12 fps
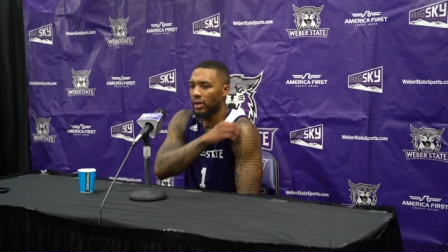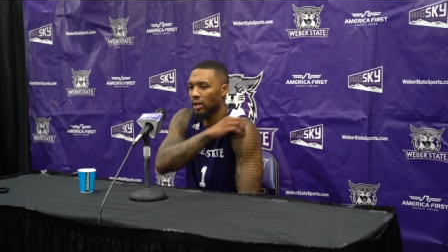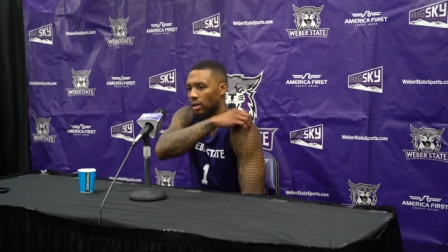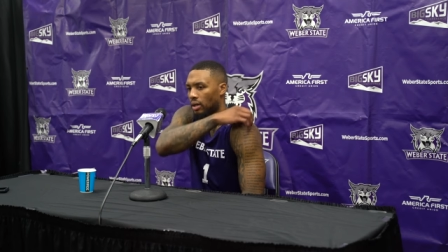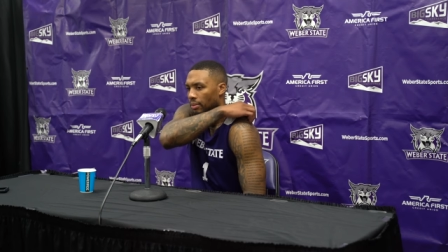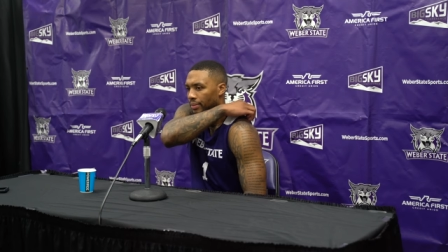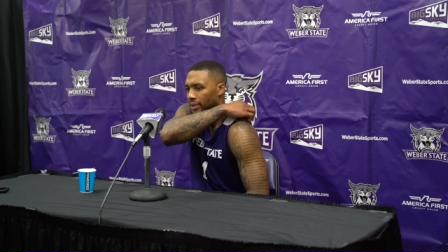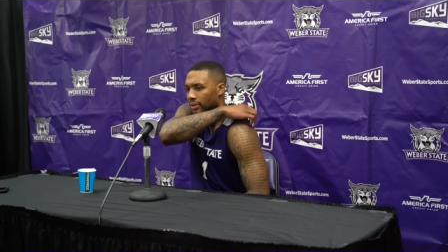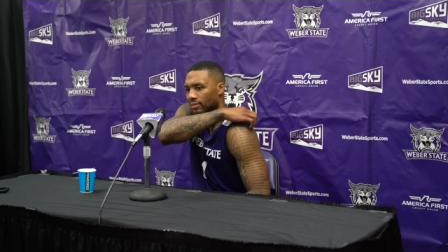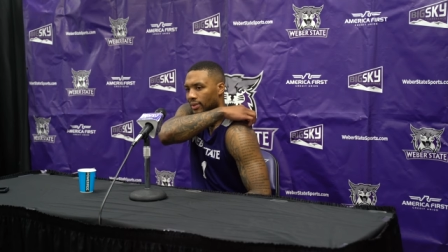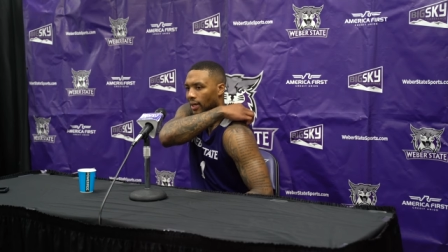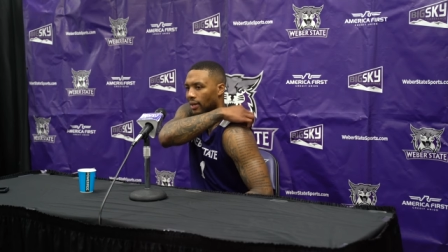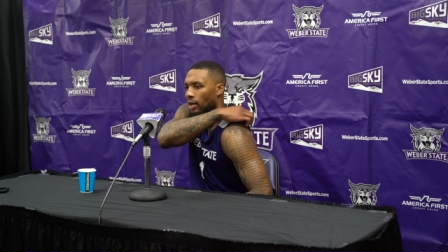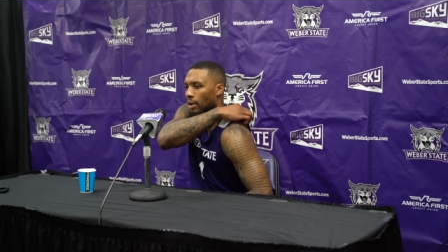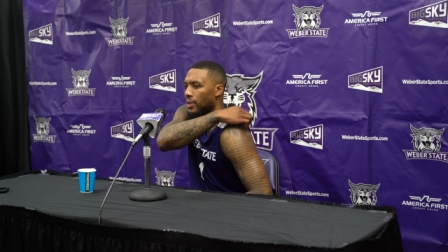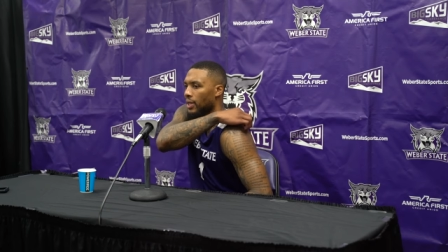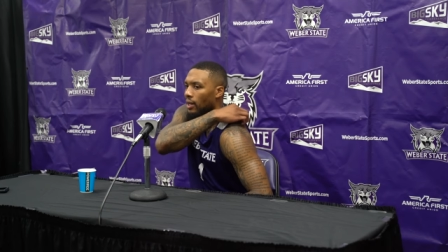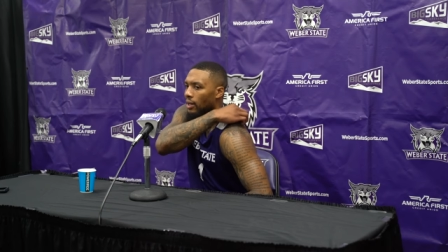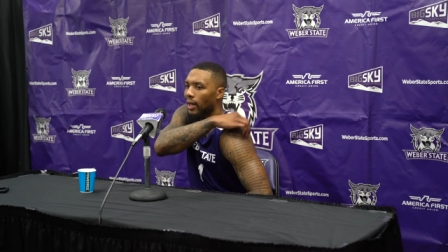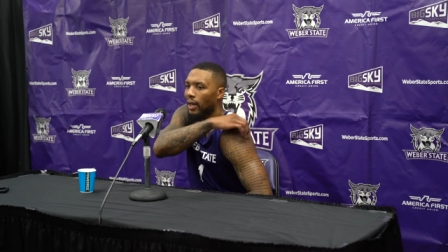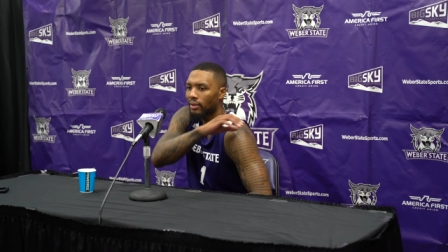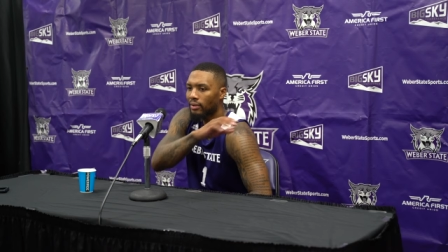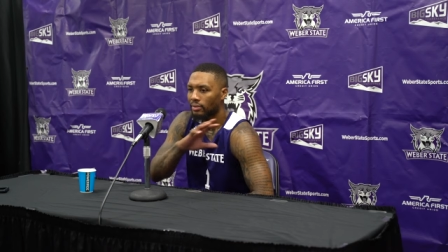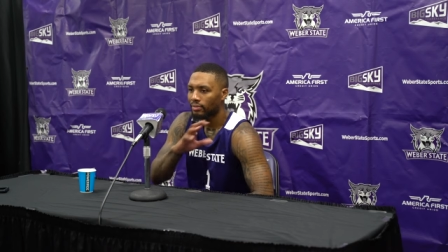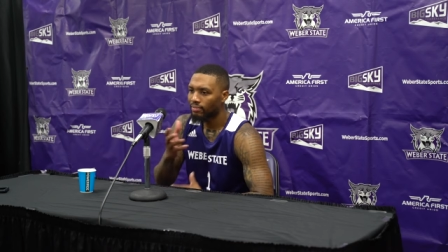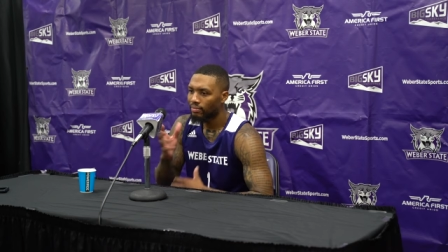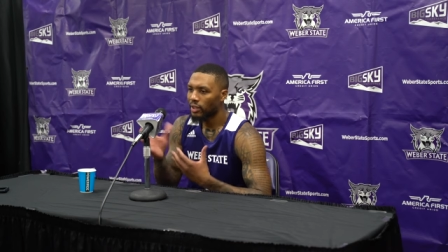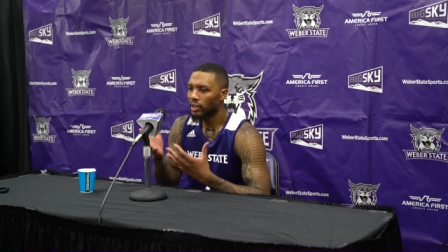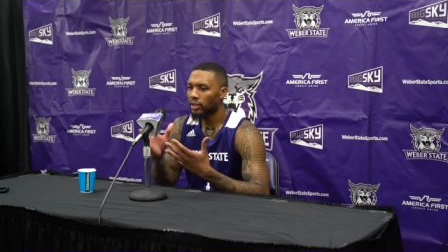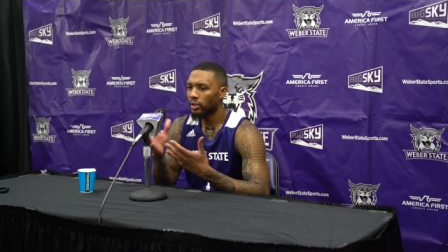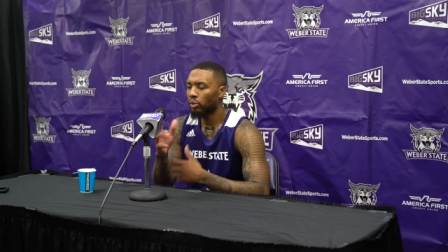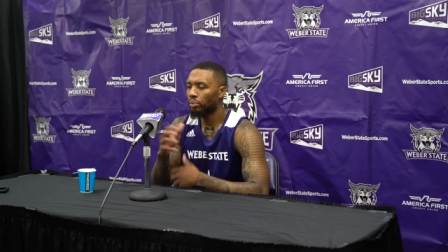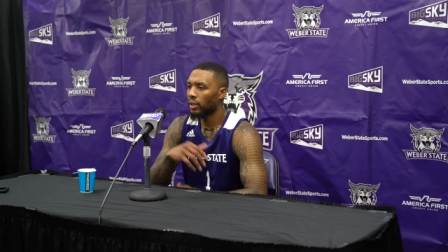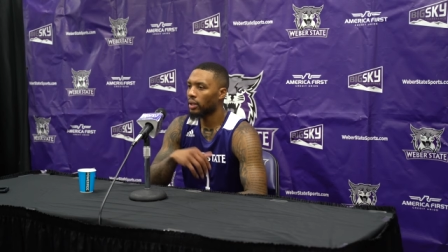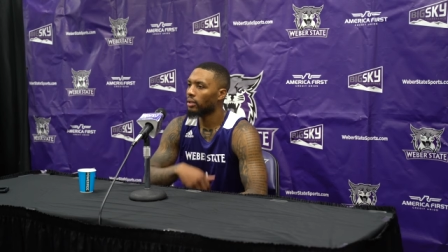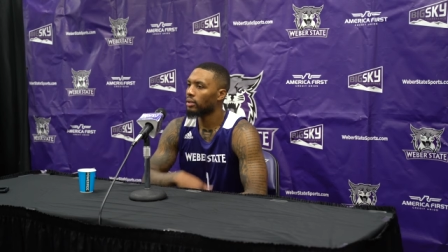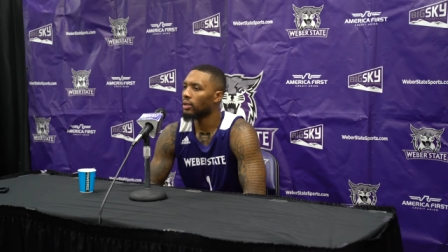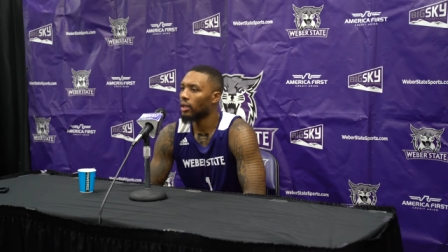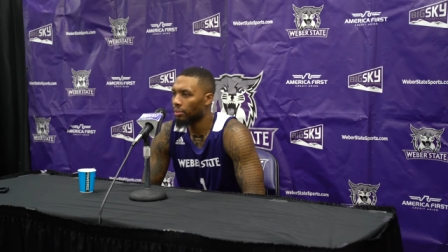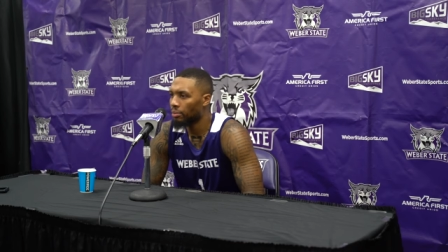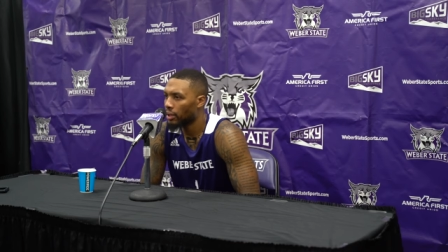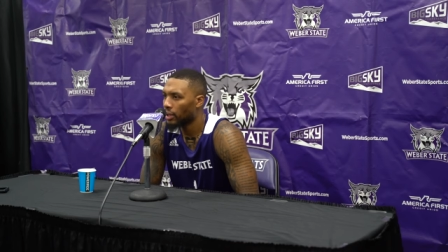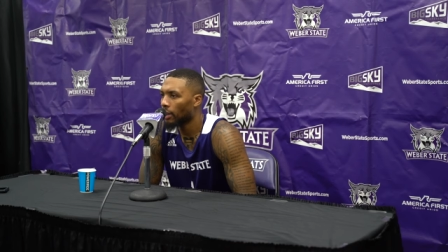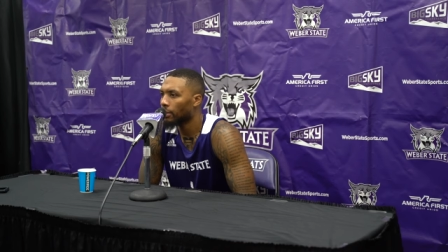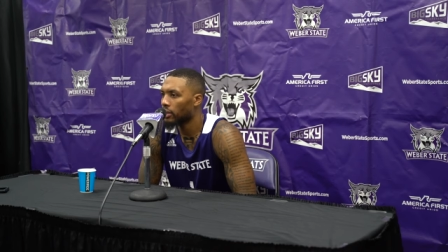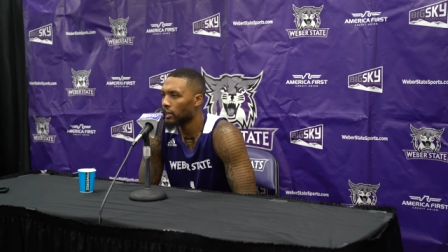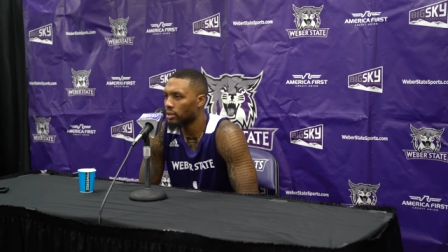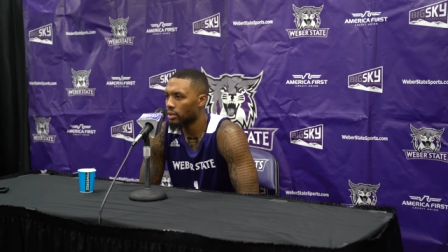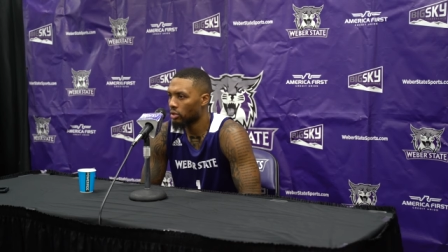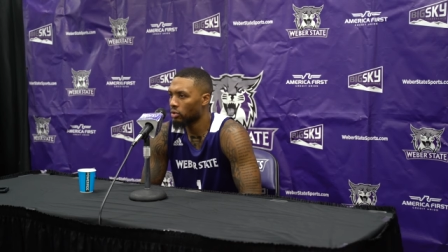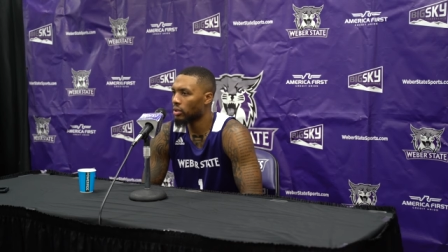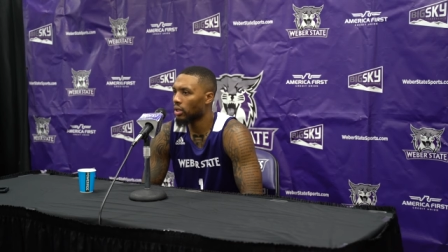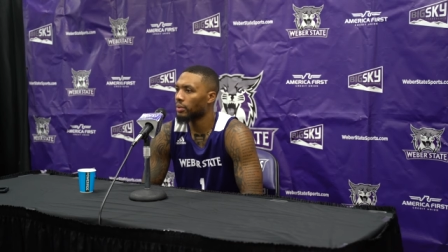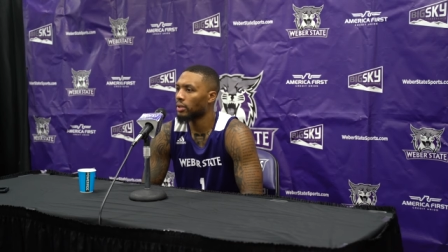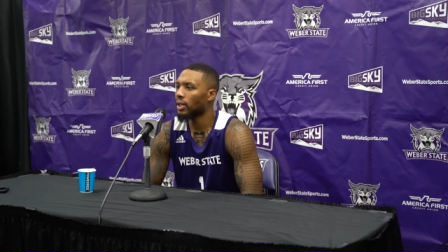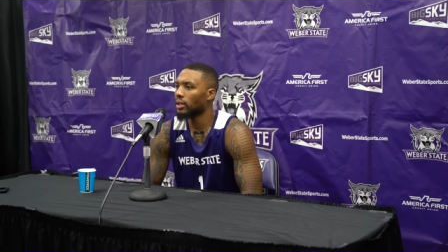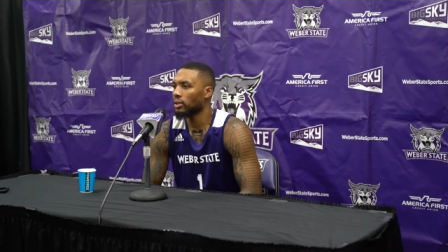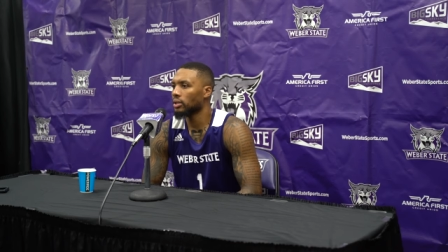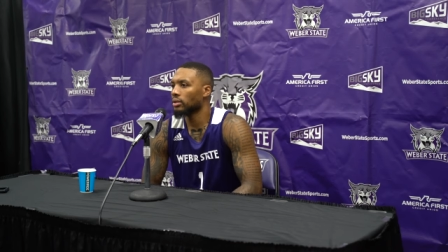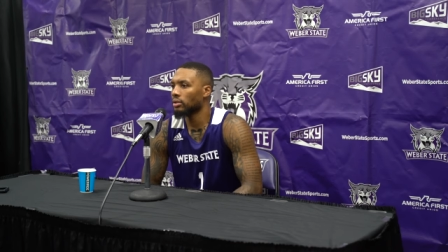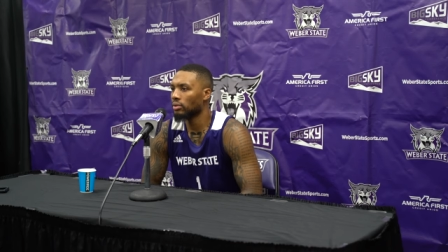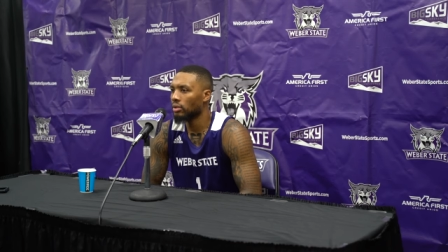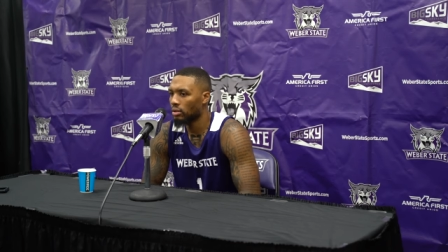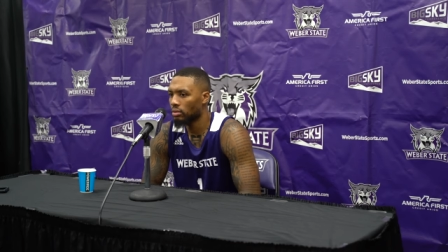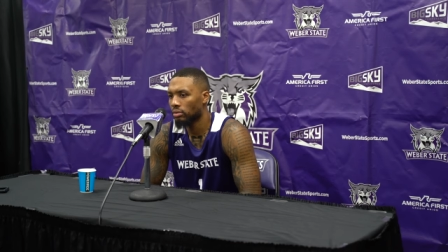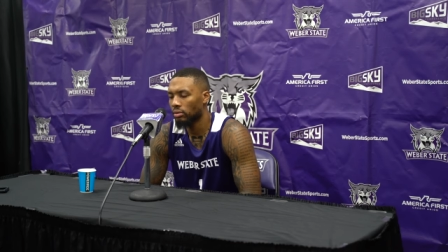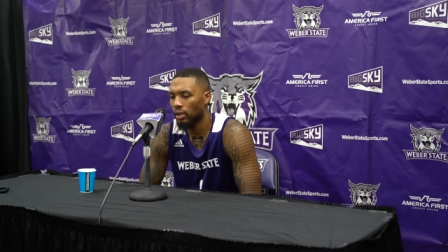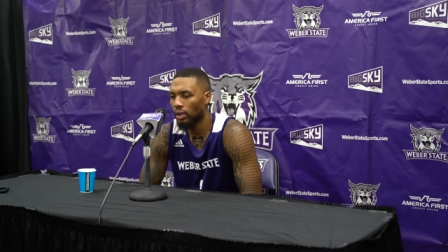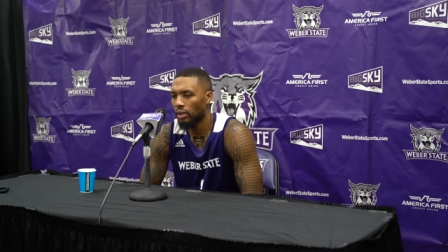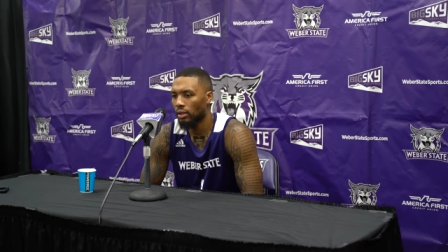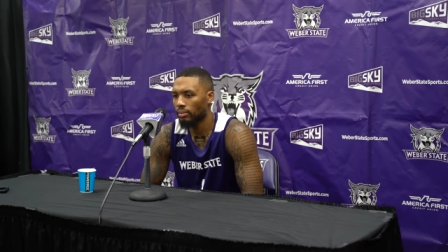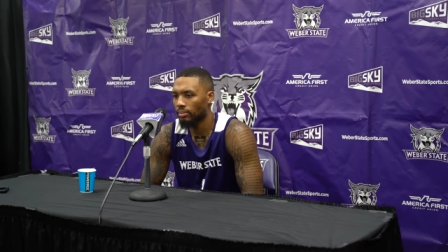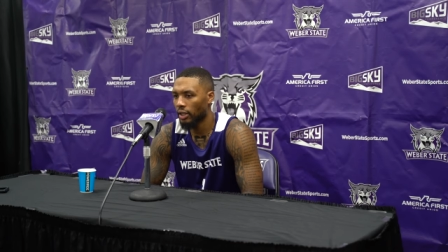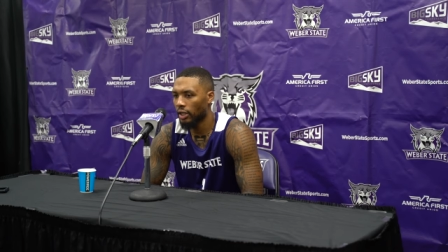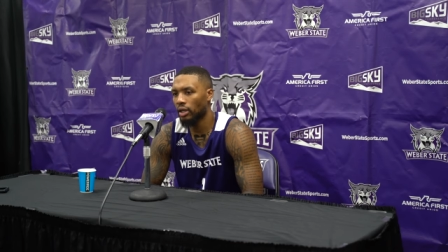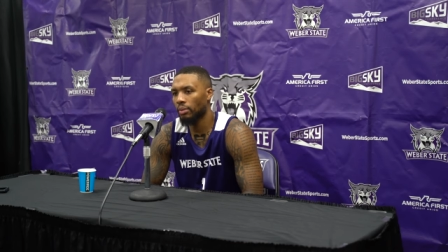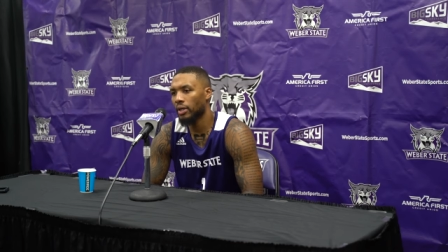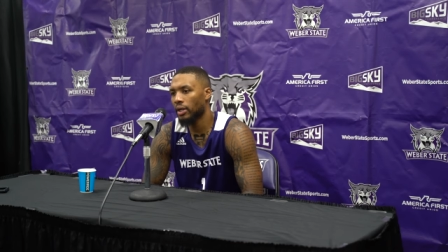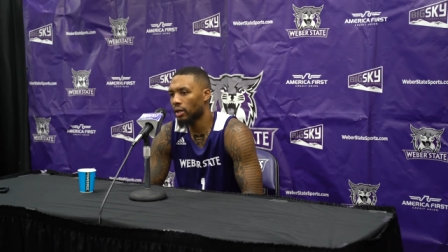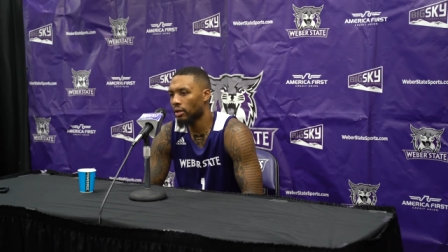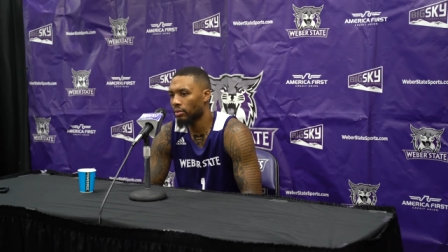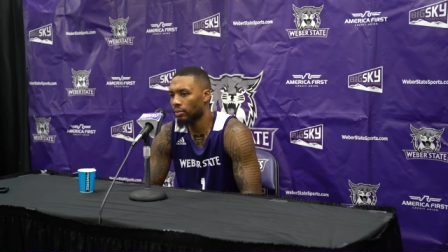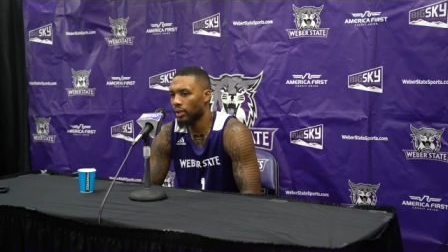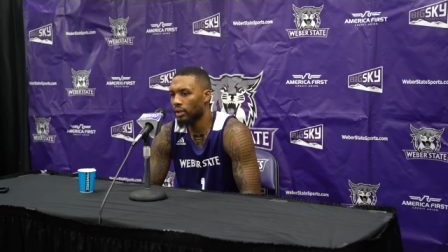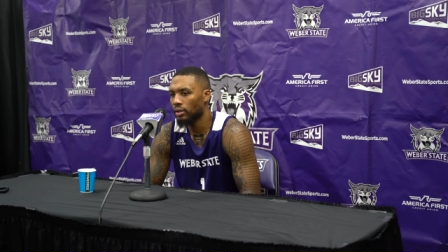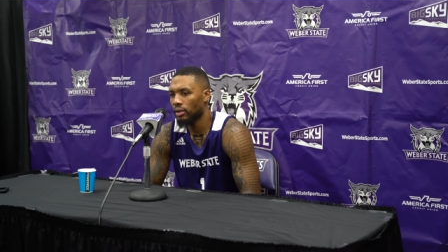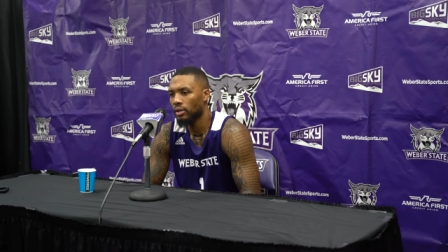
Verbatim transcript: Um, and, and, coming out of that a little bit and being able to, to do something like this, you know, um, and come together, we